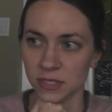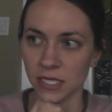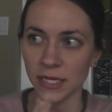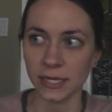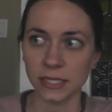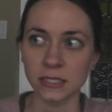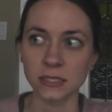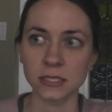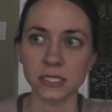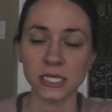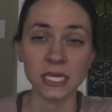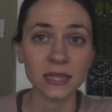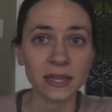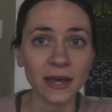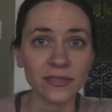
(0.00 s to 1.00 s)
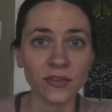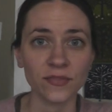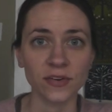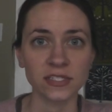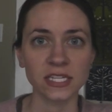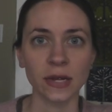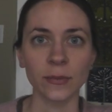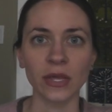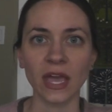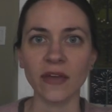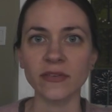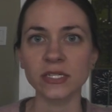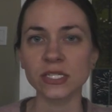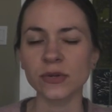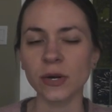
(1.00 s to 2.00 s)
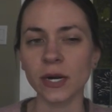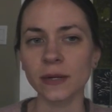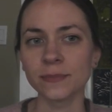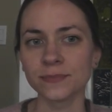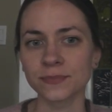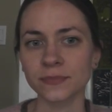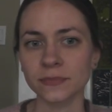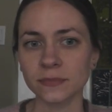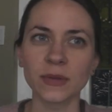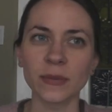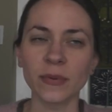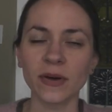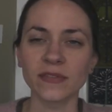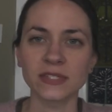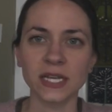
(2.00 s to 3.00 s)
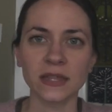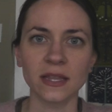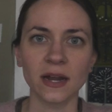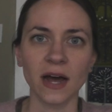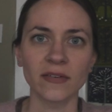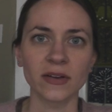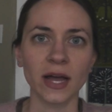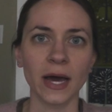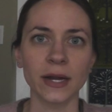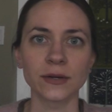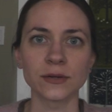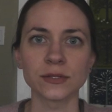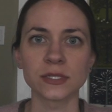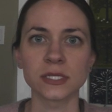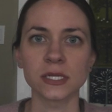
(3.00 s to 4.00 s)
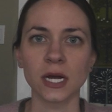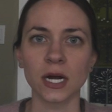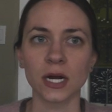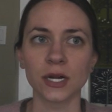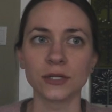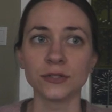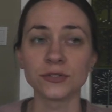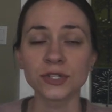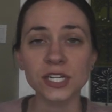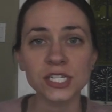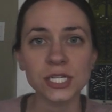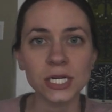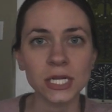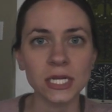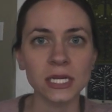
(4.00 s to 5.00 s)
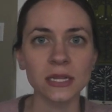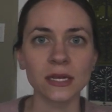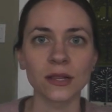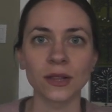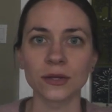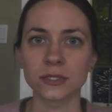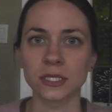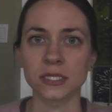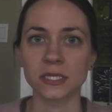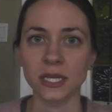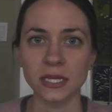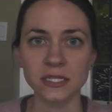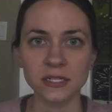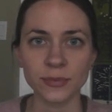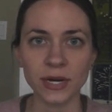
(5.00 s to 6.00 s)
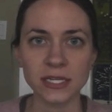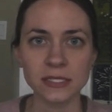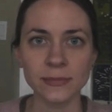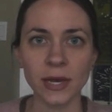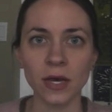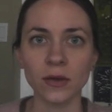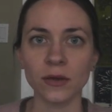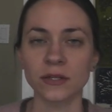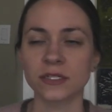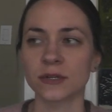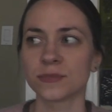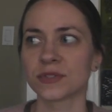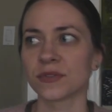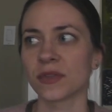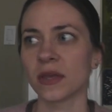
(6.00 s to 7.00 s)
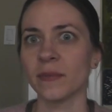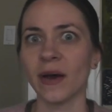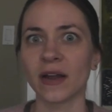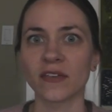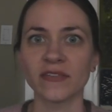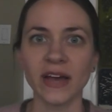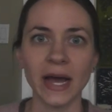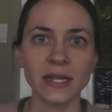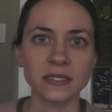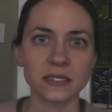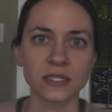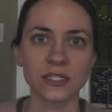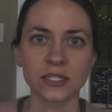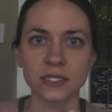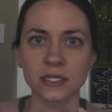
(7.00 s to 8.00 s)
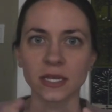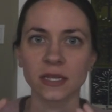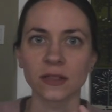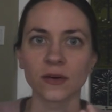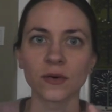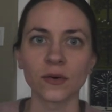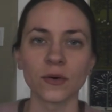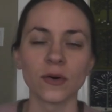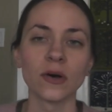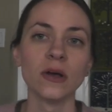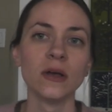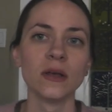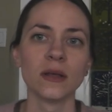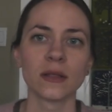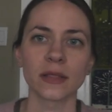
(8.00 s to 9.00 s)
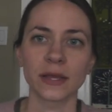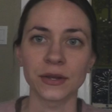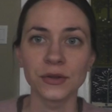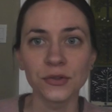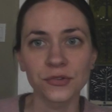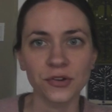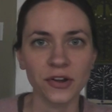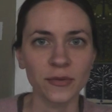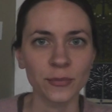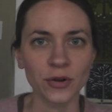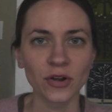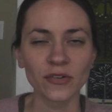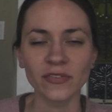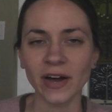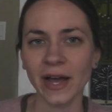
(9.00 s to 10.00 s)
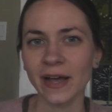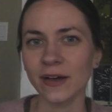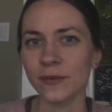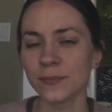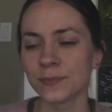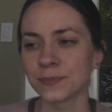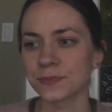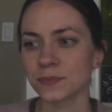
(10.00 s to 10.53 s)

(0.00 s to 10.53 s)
getting to eat that the first time we gave it to her. People have said that avocados are nutritionally the closest thing to breast milk in terms of the amount of fats and just like the whole nutrient profile.